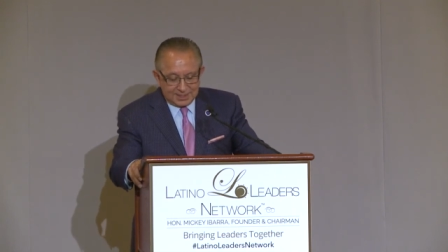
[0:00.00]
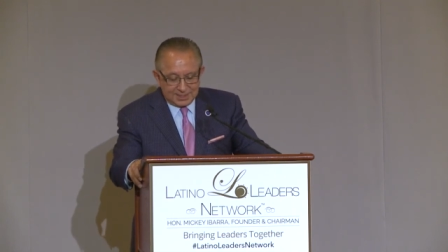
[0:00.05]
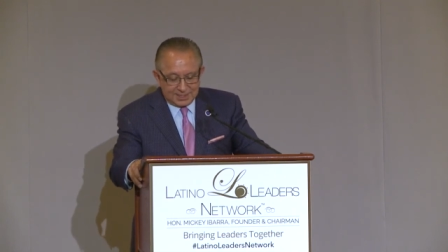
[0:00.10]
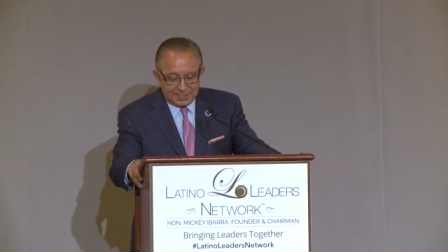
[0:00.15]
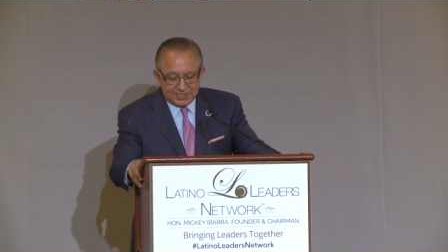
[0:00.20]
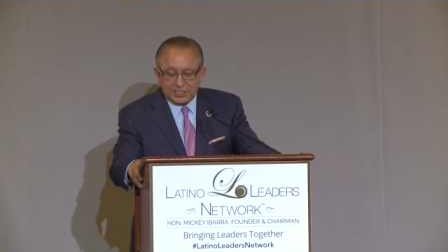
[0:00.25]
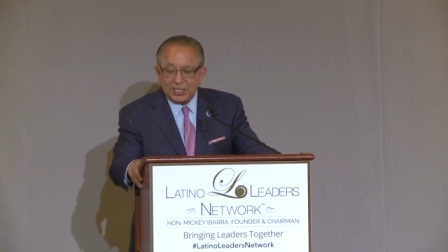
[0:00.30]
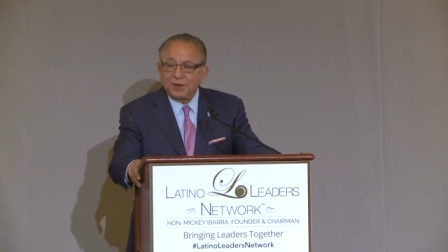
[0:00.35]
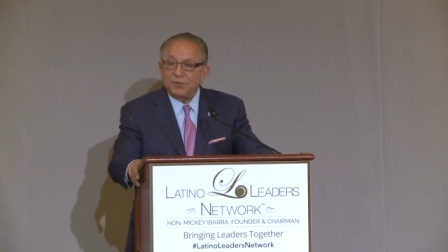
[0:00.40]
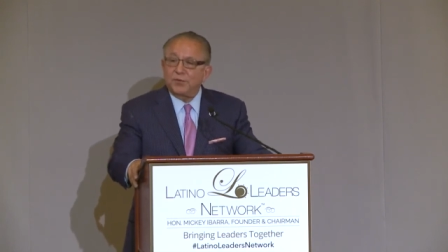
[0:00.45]

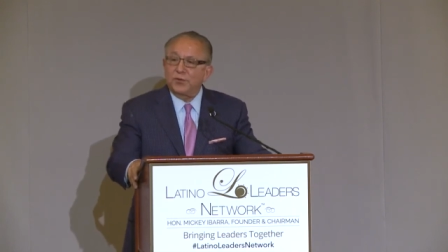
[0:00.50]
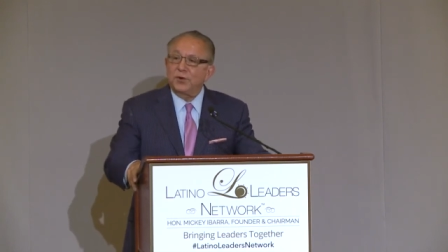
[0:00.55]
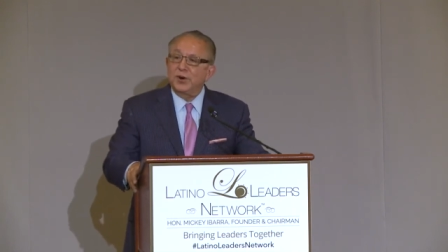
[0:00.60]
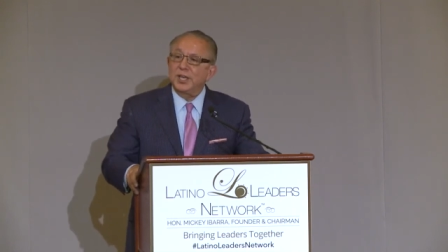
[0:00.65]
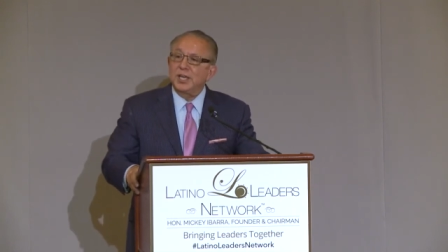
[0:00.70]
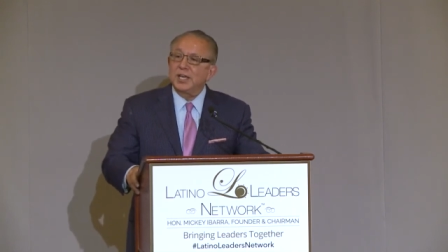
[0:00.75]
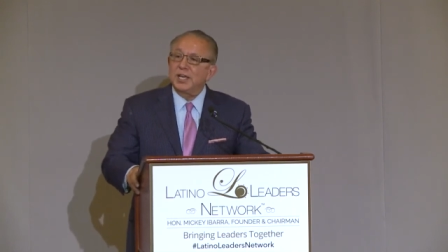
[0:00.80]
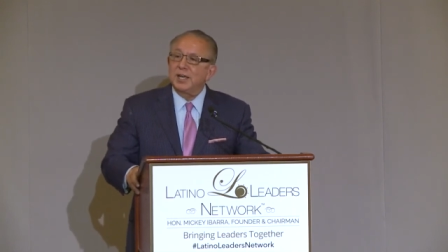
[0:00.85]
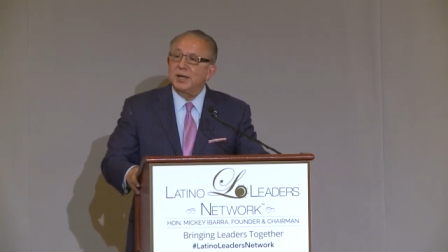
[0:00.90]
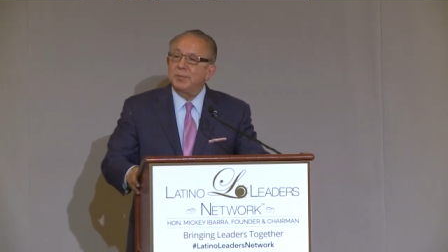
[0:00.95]

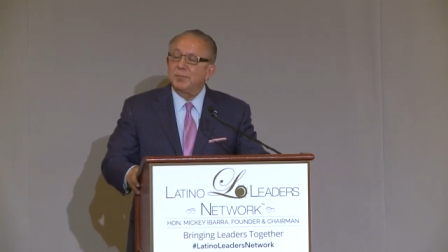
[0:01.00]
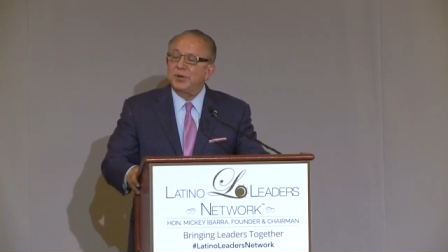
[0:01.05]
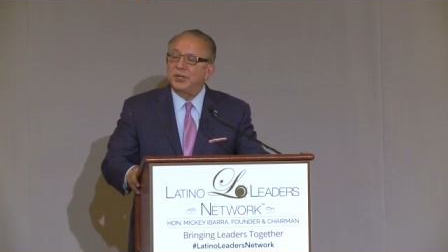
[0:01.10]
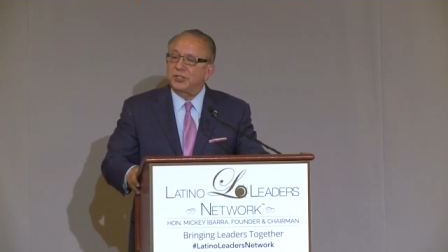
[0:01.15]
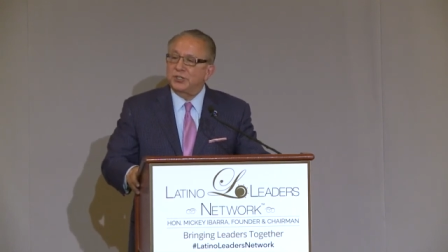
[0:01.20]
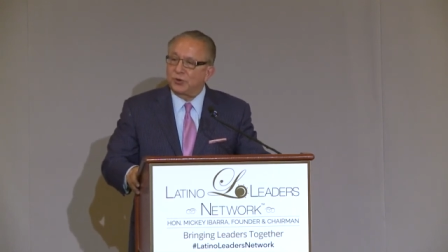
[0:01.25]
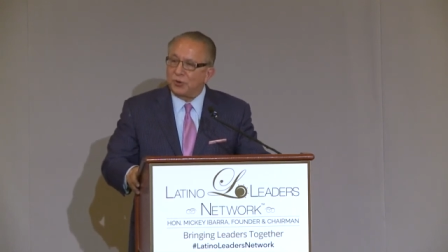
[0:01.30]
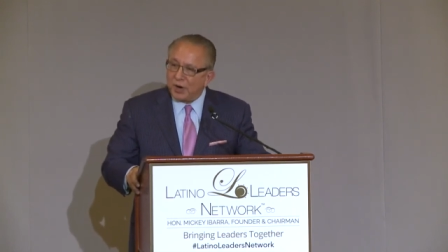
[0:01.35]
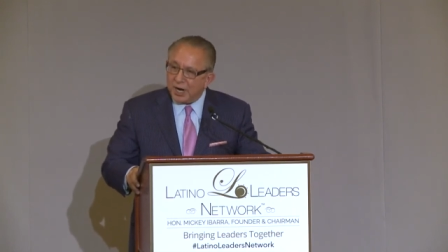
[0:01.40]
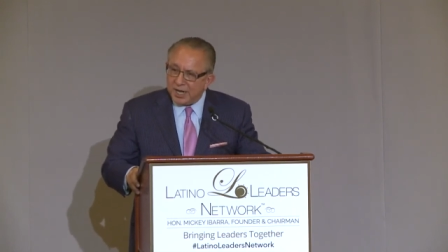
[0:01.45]
Suffering
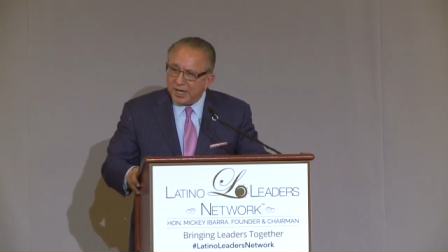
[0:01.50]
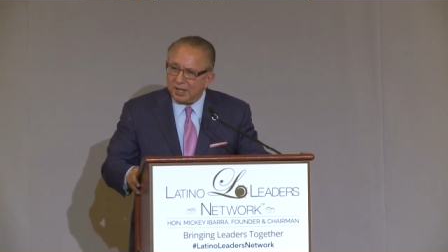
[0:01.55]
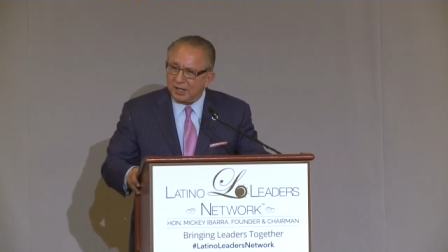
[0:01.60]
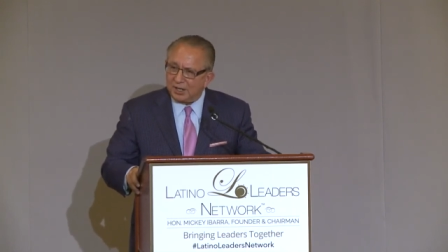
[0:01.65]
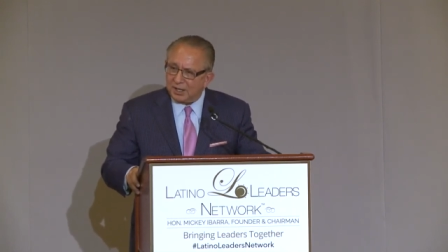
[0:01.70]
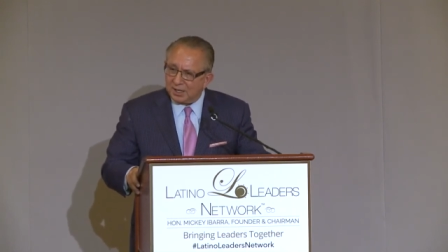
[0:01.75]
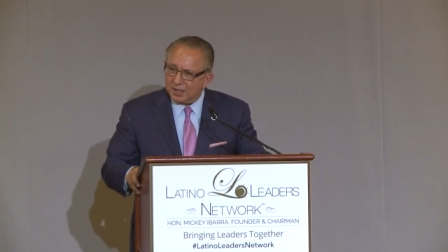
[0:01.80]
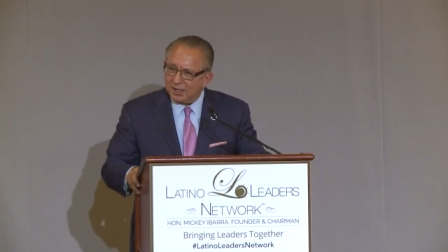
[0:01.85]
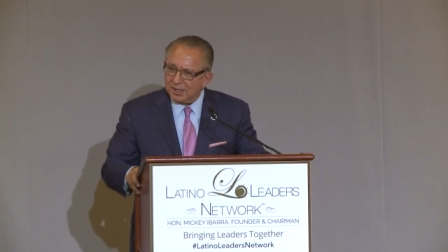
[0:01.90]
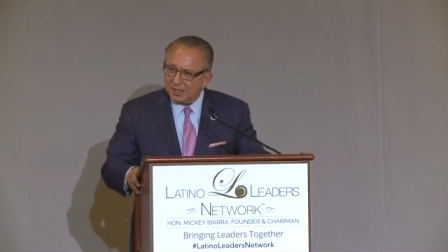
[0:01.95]

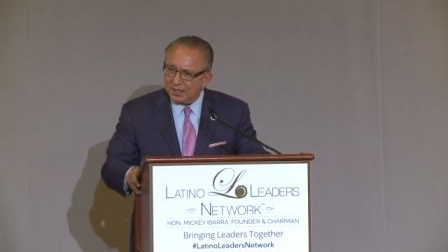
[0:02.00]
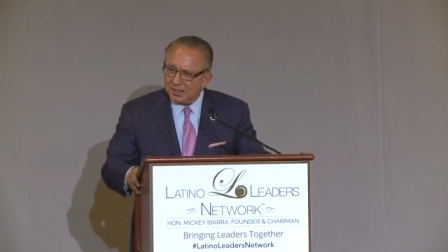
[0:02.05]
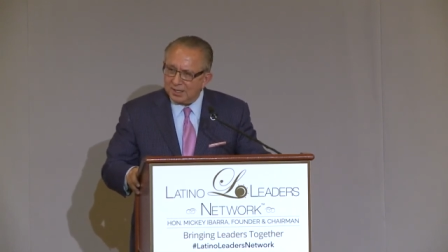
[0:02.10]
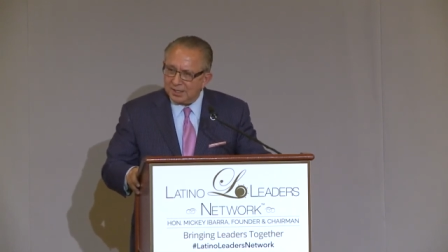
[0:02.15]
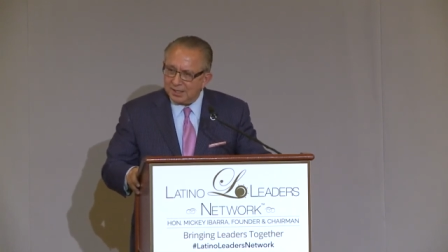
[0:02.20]
betrayal